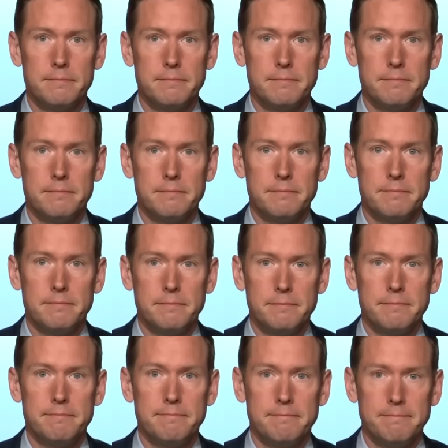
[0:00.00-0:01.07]

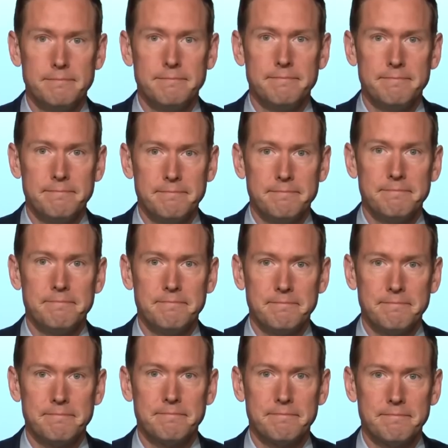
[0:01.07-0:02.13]

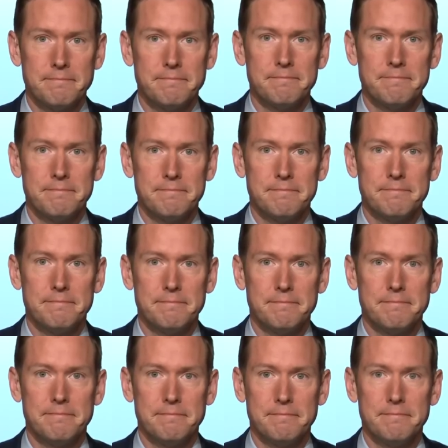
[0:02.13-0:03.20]

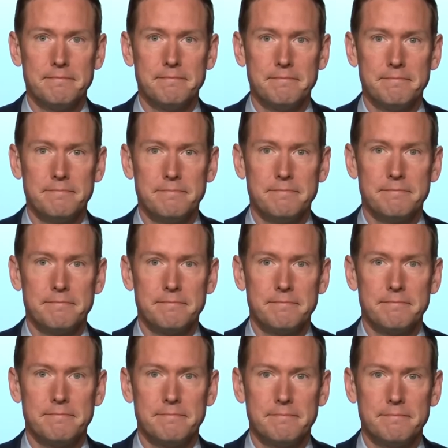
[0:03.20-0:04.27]

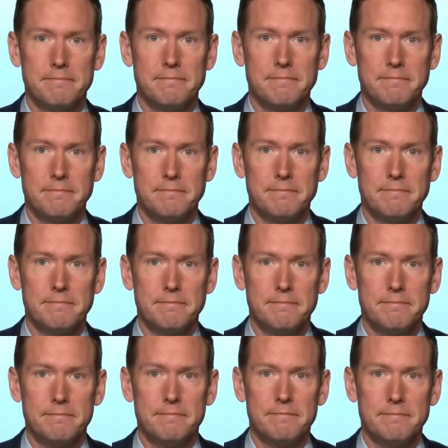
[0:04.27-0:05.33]

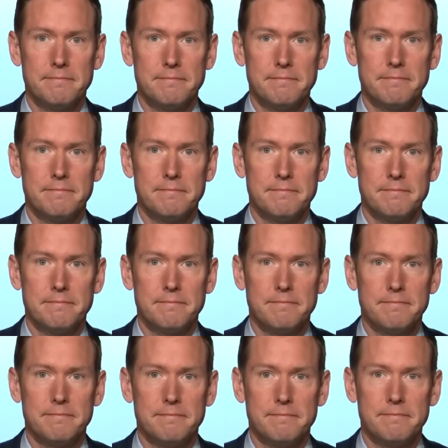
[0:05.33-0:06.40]

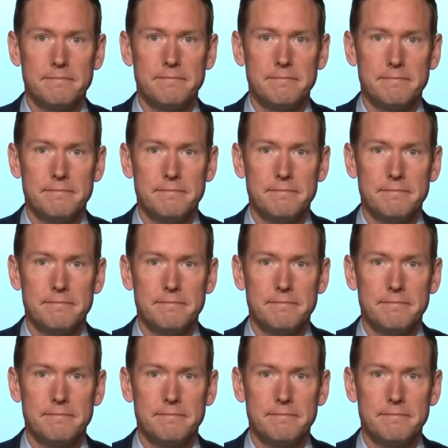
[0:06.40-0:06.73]
No words are spoken by the person on screen.